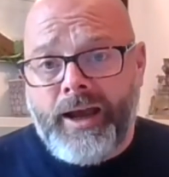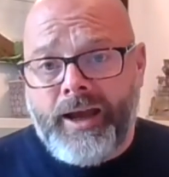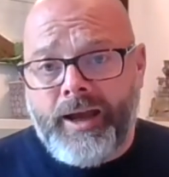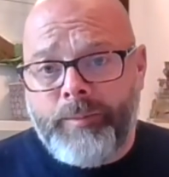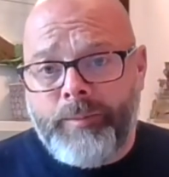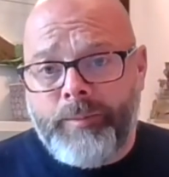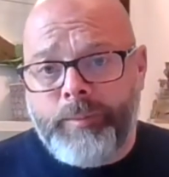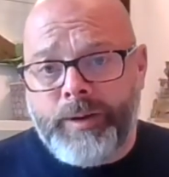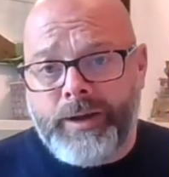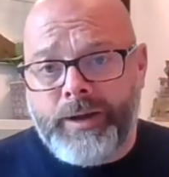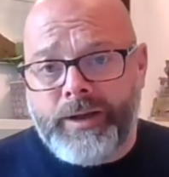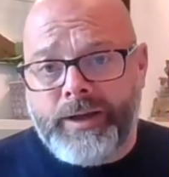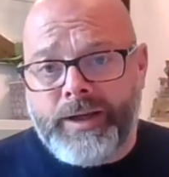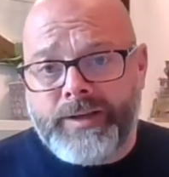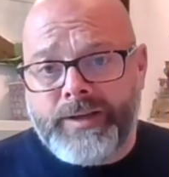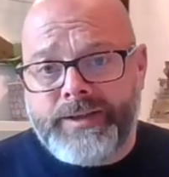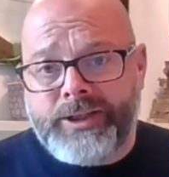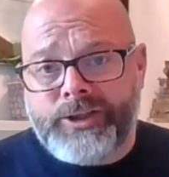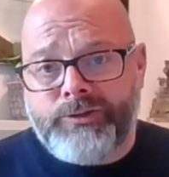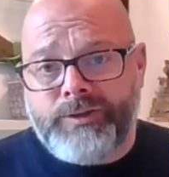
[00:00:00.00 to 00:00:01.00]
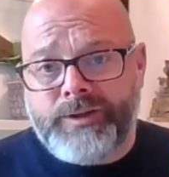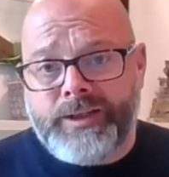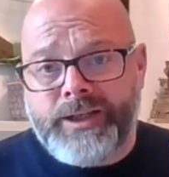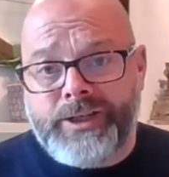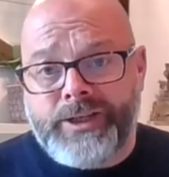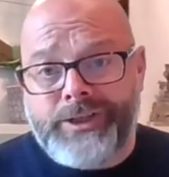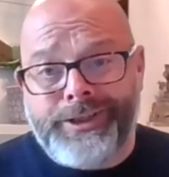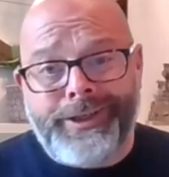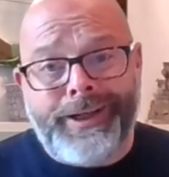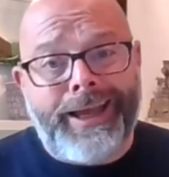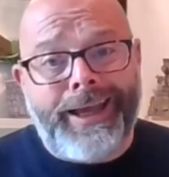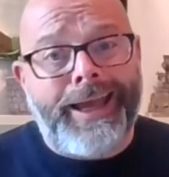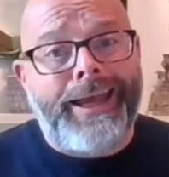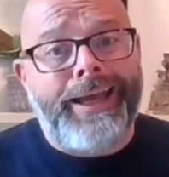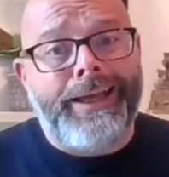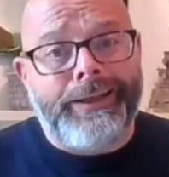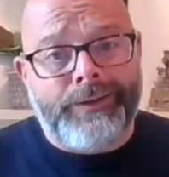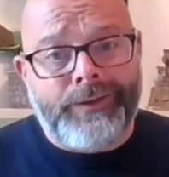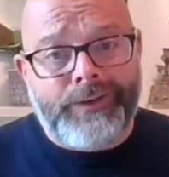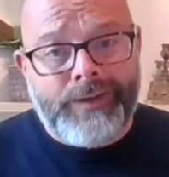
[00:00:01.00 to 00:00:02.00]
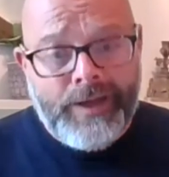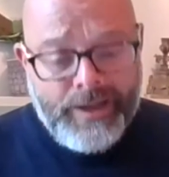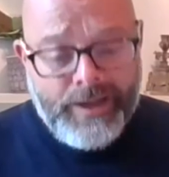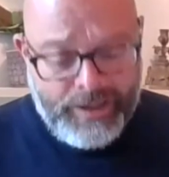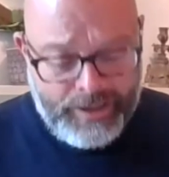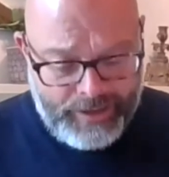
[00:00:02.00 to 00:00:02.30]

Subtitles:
a sexual orientation and